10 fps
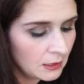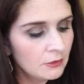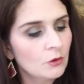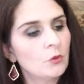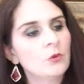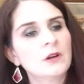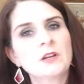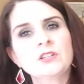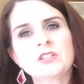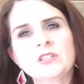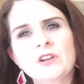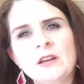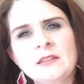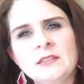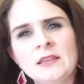The orange is
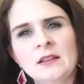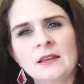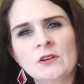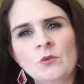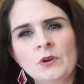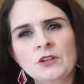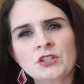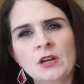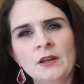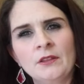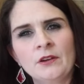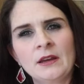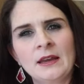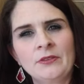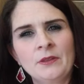starting to get like an orange color
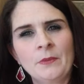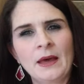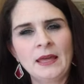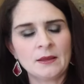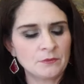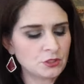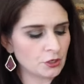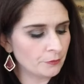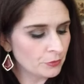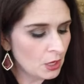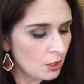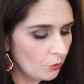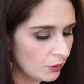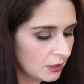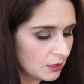at the bottom. So
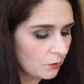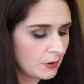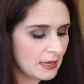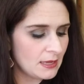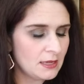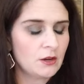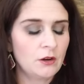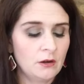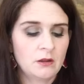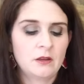we're gonna wait here